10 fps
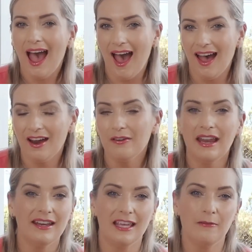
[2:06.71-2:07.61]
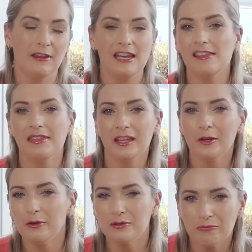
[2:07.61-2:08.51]
are and if anything
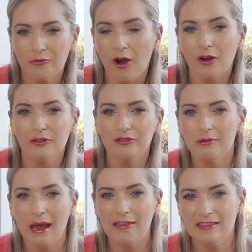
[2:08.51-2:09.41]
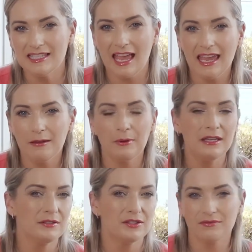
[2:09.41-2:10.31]
goes wrong throughout the day
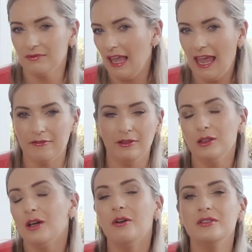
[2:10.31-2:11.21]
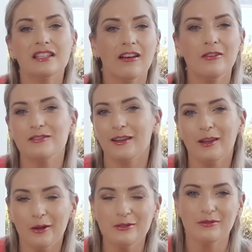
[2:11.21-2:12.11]
we have loads and loads and
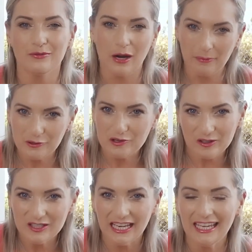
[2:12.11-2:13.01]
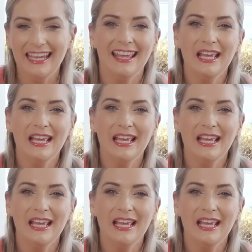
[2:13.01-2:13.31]
loads of troubleshooting